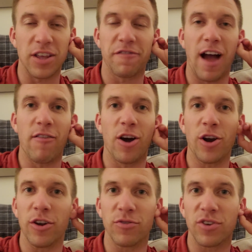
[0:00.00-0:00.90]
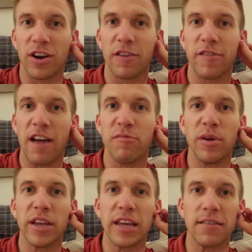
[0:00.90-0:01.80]
that 500 will turn into 5
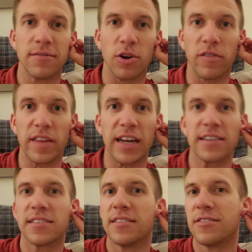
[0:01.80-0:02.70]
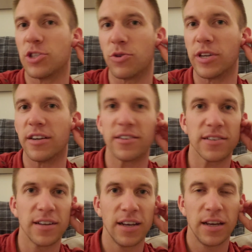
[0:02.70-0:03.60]
million over the next 2 years.